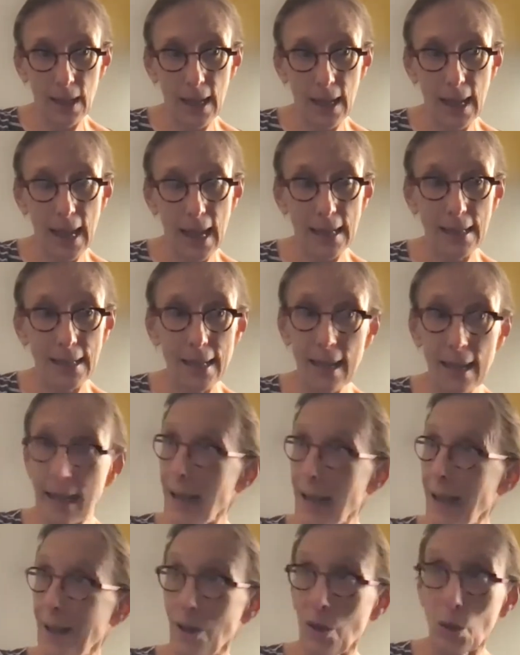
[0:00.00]
And
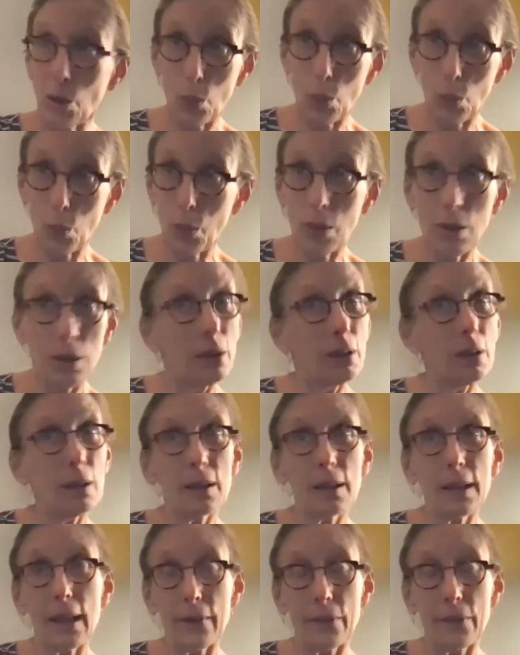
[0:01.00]
now
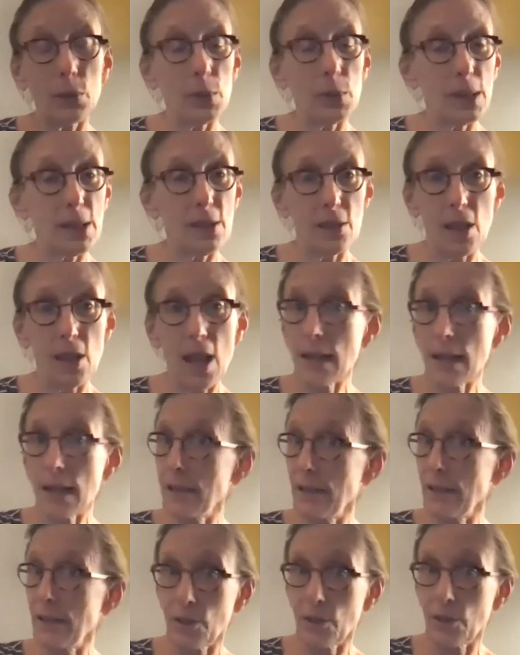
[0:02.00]
everyone's locked
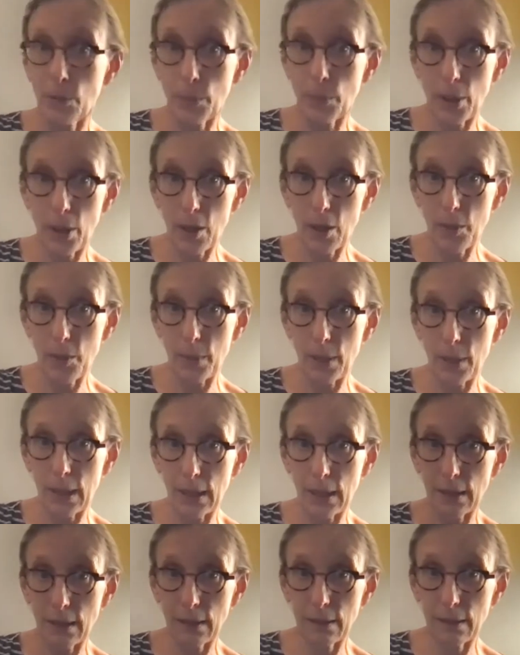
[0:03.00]
in their
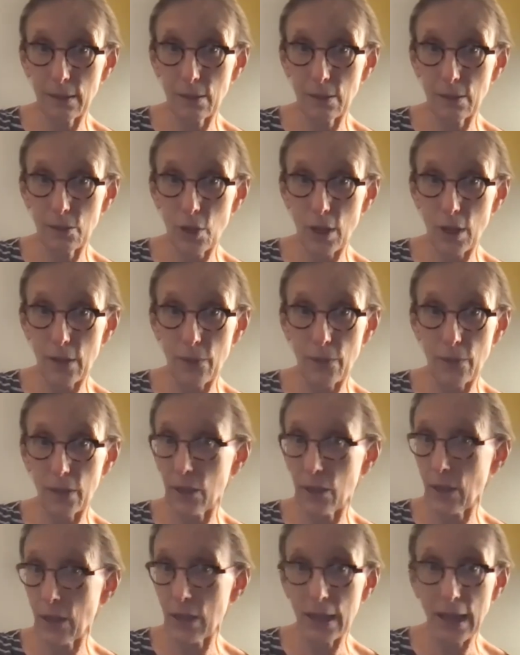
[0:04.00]
apartment trying to
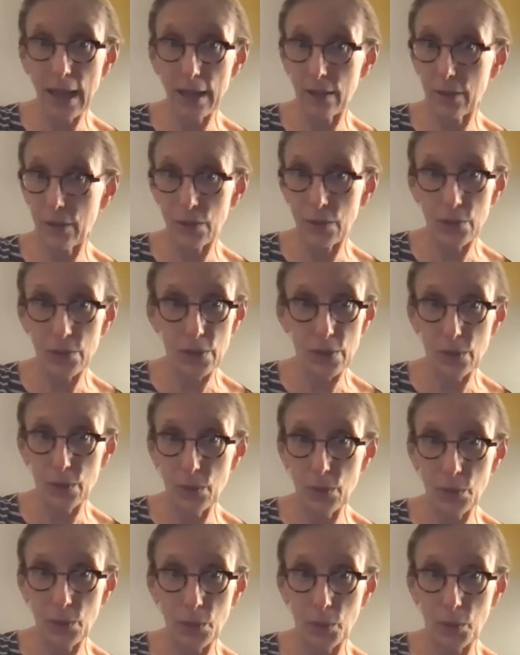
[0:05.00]
figure out how to do
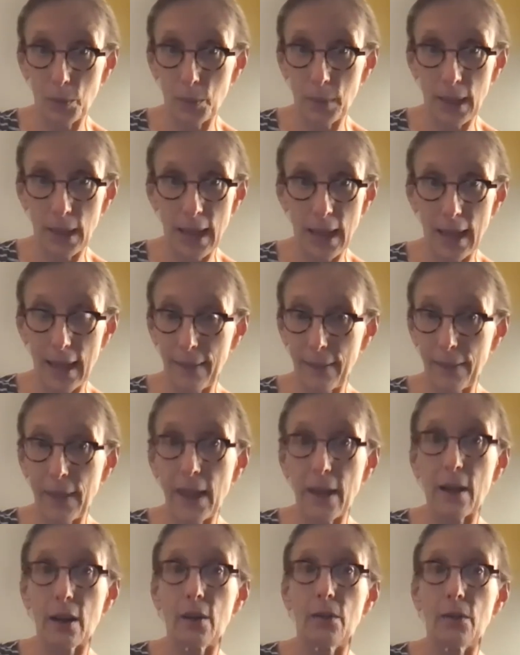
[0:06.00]
Zoom, and
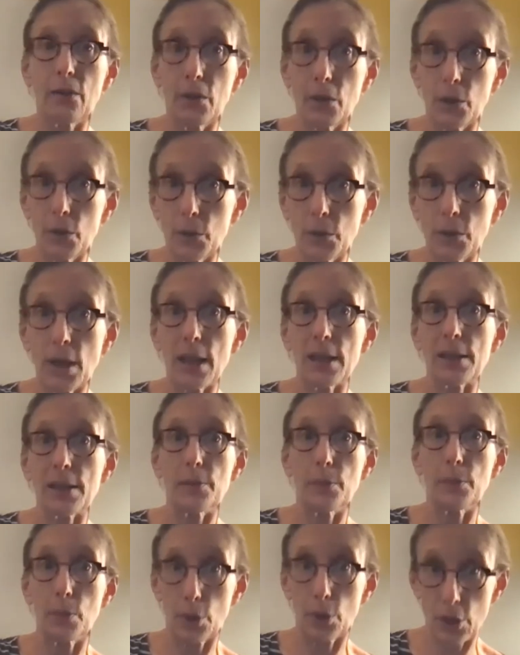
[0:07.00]
they are viewed as a
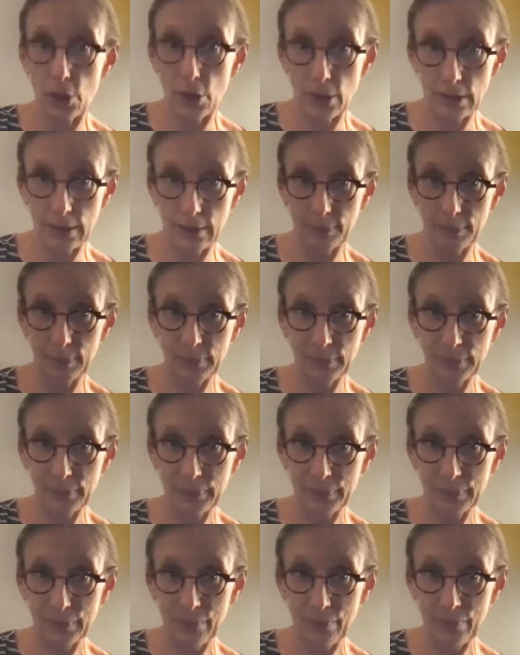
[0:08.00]
burden
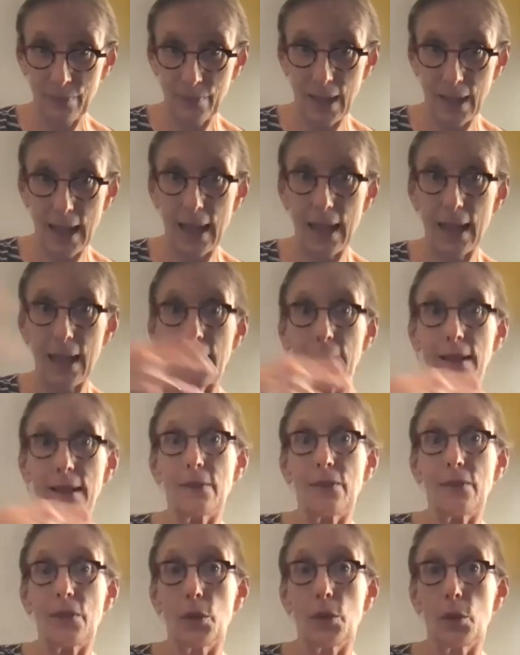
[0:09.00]
and
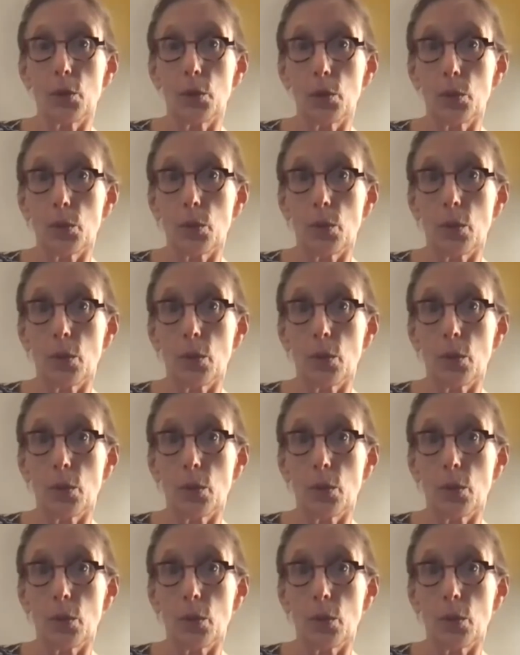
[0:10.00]
view